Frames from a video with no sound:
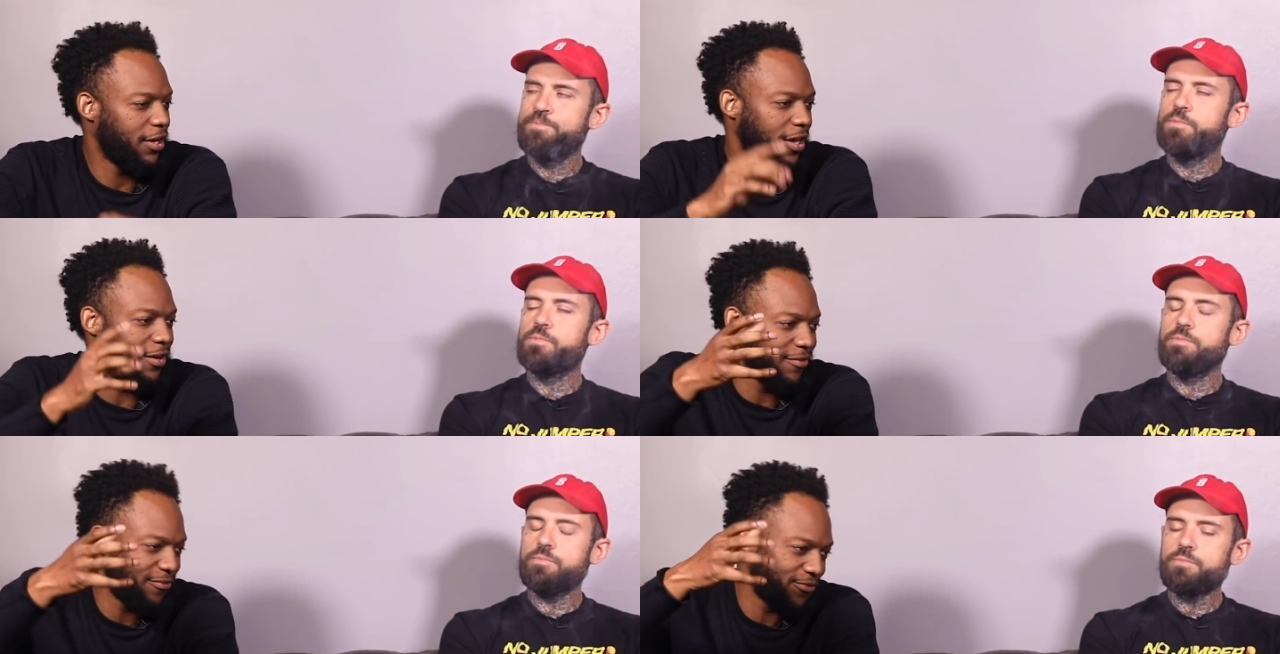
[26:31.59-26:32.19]

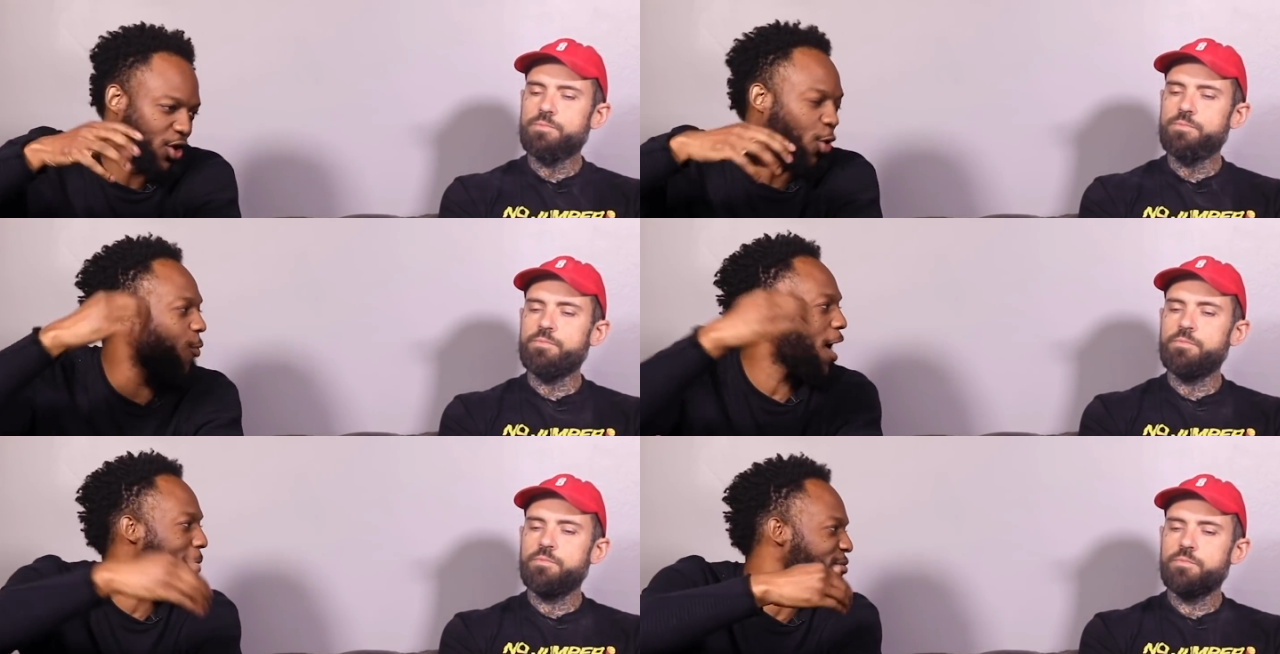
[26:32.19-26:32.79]
Speaker 1: can
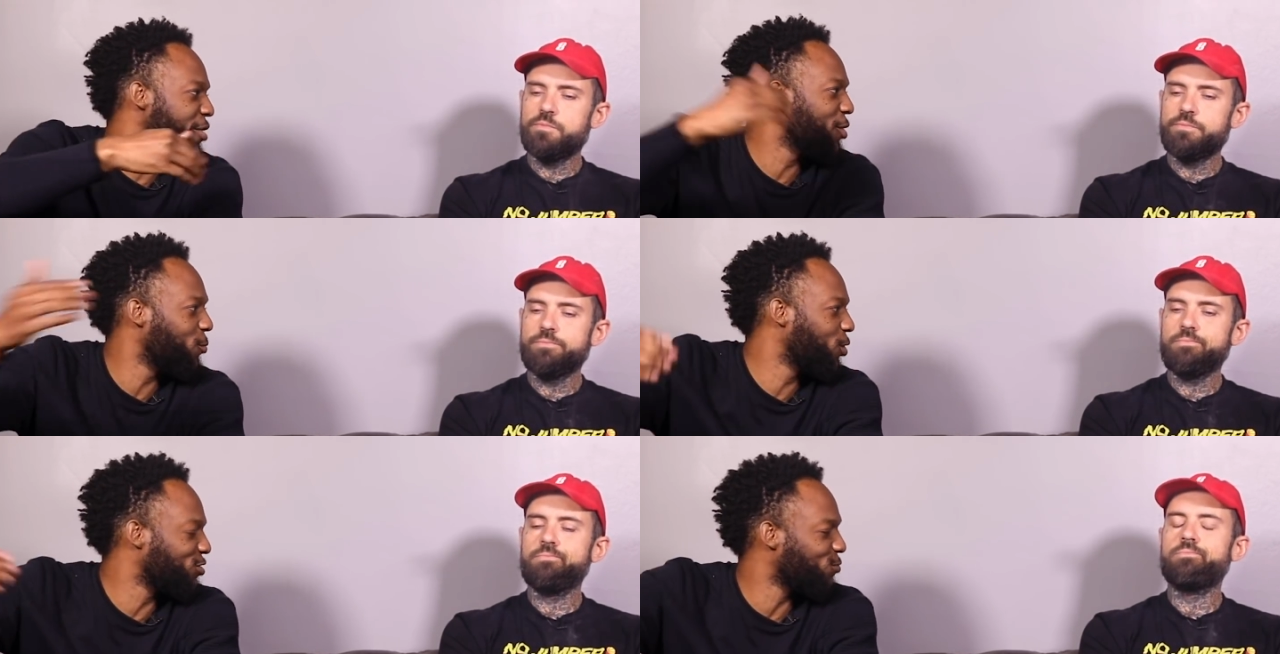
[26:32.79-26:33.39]

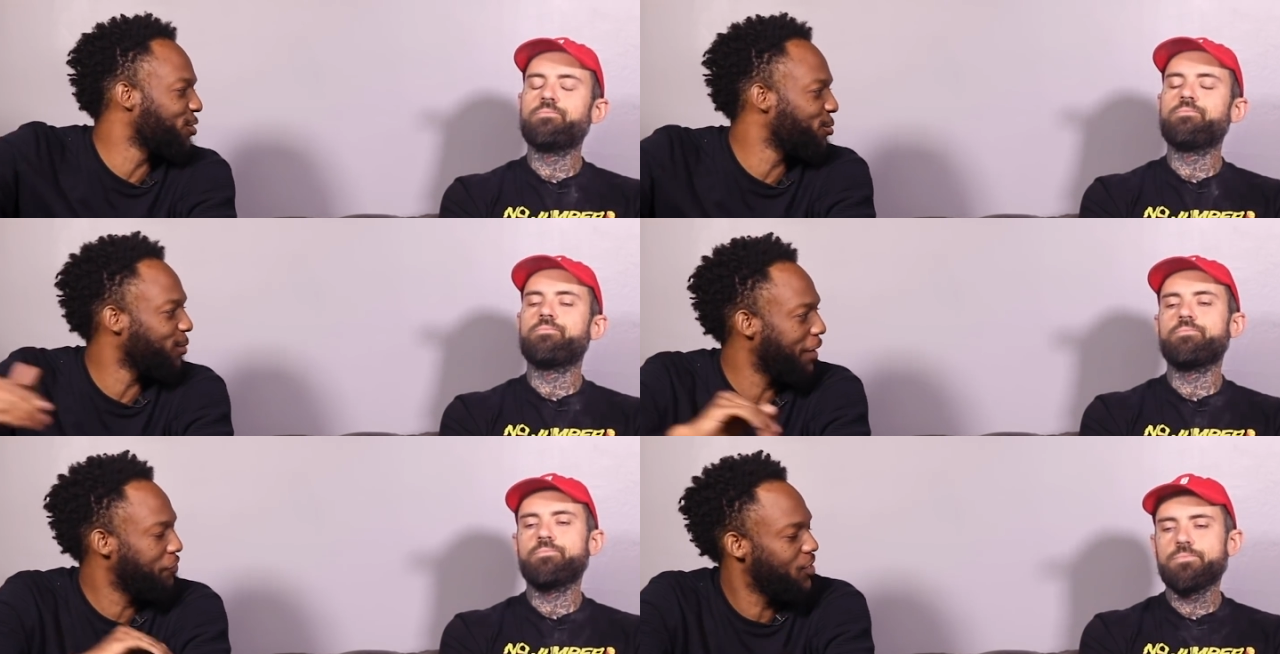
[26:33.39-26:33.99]
corroborate what the real
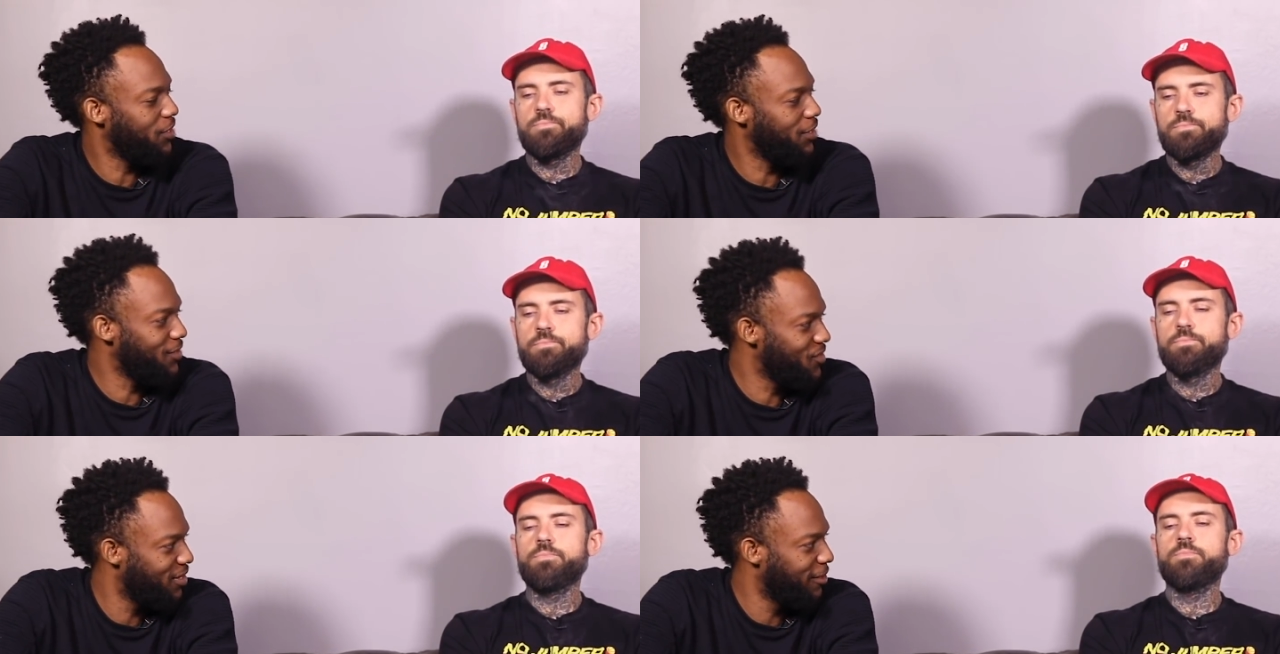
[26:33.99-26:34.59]
life shit
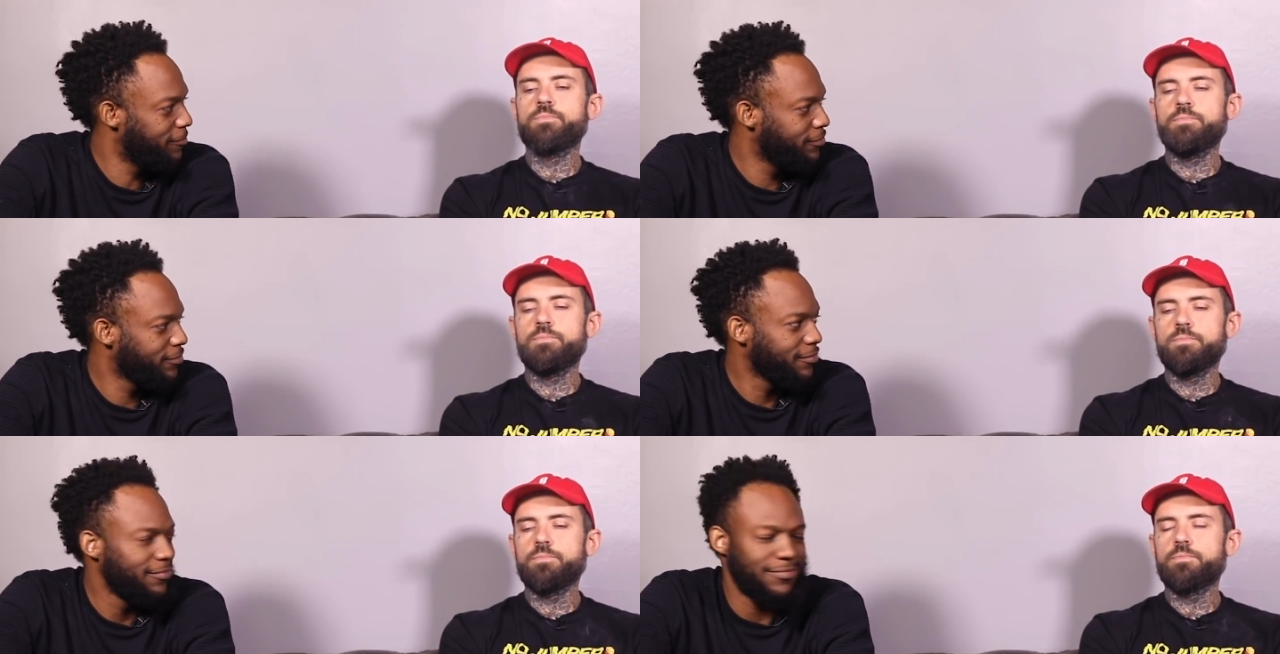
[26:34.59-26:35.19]
is,
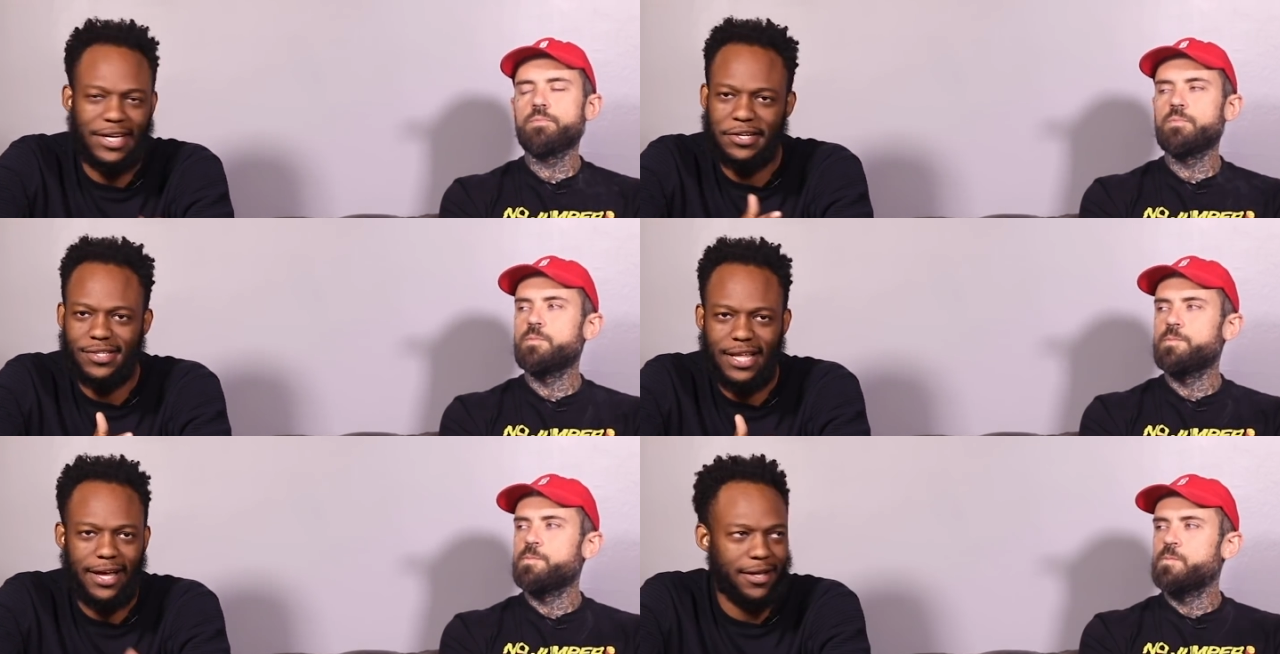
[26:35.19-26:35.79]
then
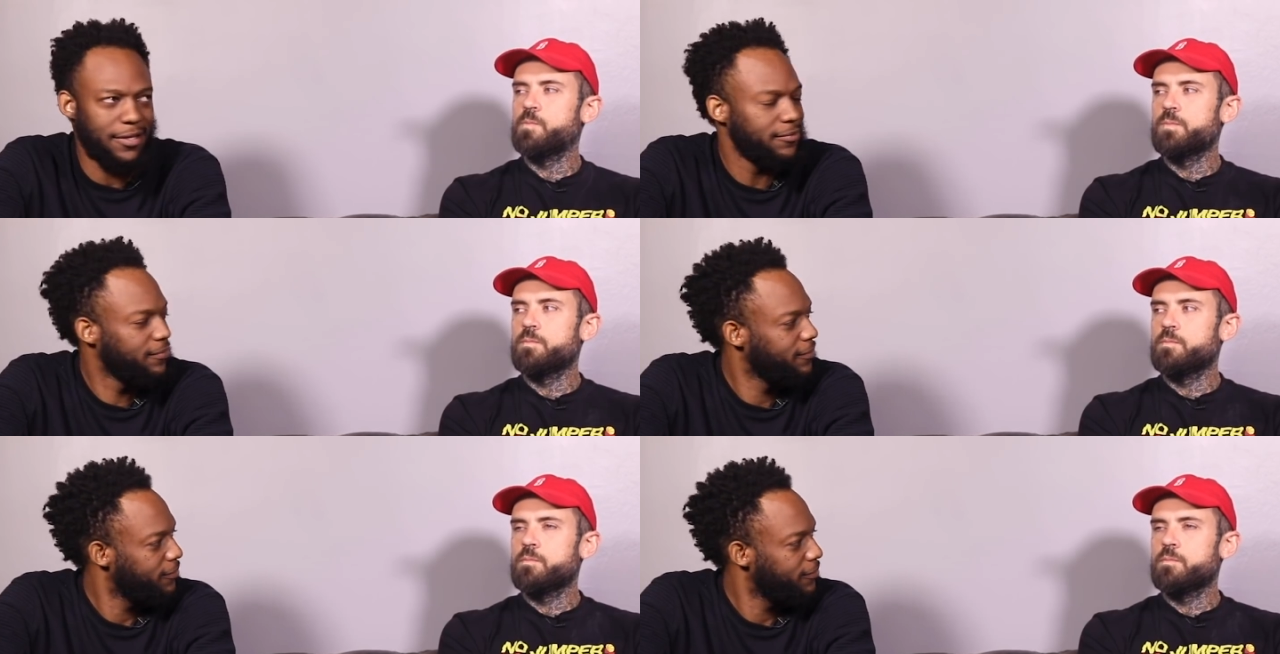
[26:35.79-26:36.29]
it's like.